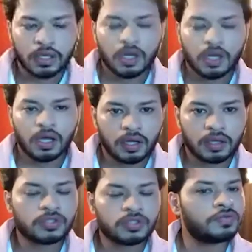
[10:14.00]
Uh,
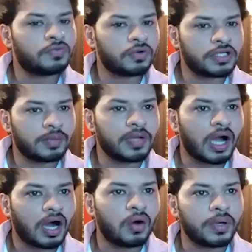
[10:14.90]
so you're going to tell me
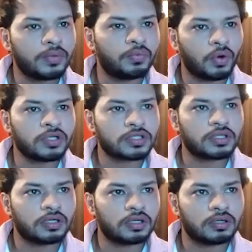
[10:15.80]
how and what?
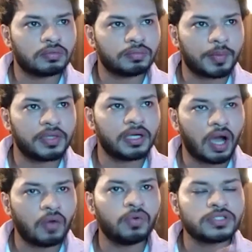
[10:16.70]
Uh, I mean,
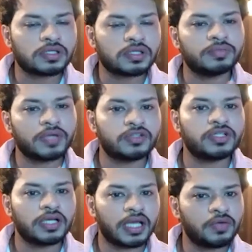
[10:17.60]
how was the
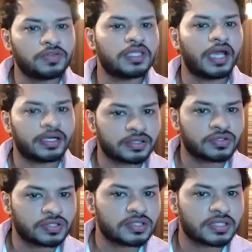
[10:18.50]
camaraderie like with the actors
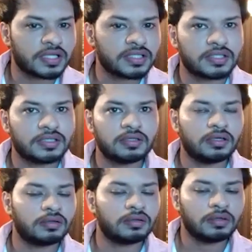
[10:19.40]
on the sets, and
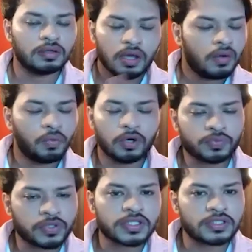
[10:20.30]
uh, what
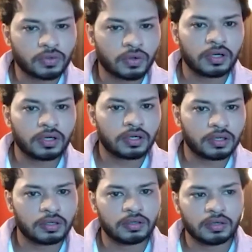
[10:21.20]
was it all?
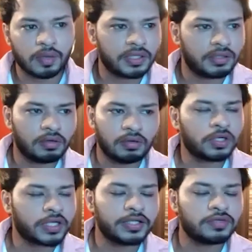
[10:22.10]
Uh, I mean,
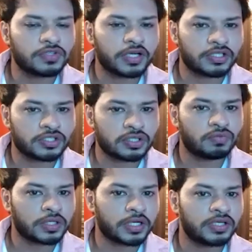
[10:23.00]
what kind of direction,
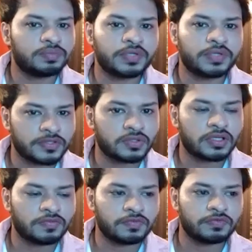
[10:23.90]
what kind of brief did you
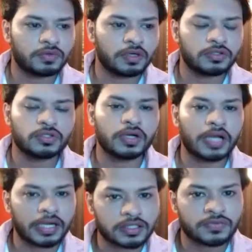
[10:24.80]
give uh, to your
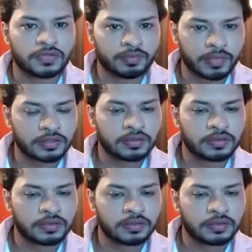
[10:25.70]
actors for that matter?